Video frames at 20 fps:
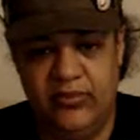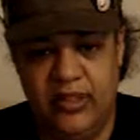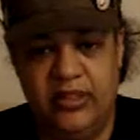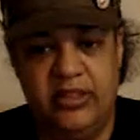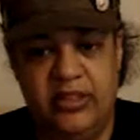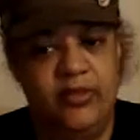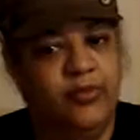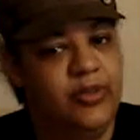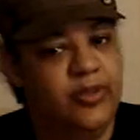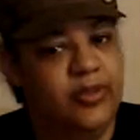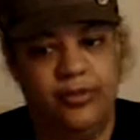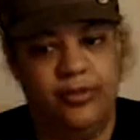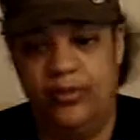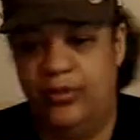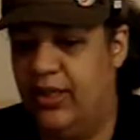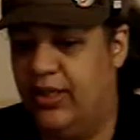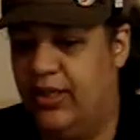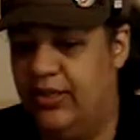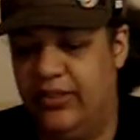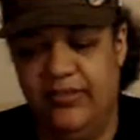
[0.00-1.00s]
And then we
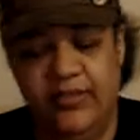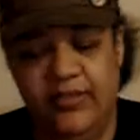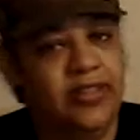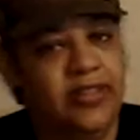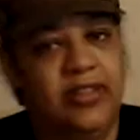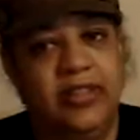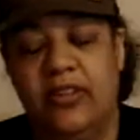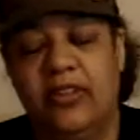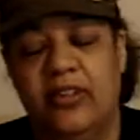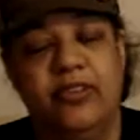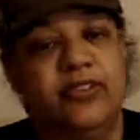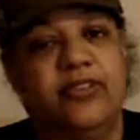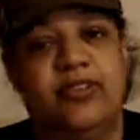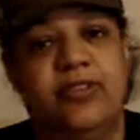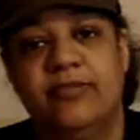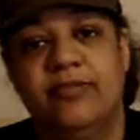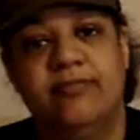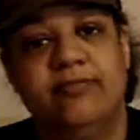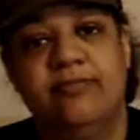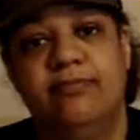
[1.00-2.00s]
threw out everything else.